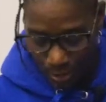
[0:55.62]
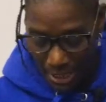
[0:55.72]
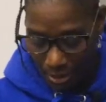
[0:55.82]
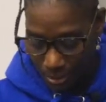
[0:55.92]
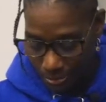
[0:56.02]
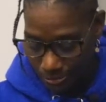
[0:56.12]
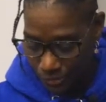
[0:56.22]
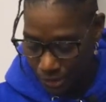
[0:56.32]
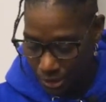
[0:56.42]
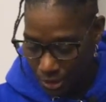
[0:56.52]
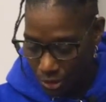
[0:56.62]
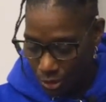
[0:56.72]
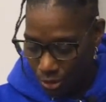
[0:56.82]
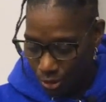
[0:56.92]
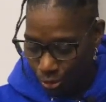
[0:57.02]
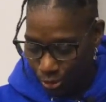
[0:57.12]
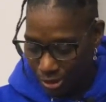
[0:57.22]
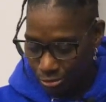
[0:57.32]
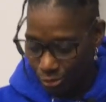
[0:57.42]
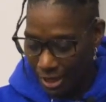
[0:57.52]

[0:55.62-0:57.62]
wow, what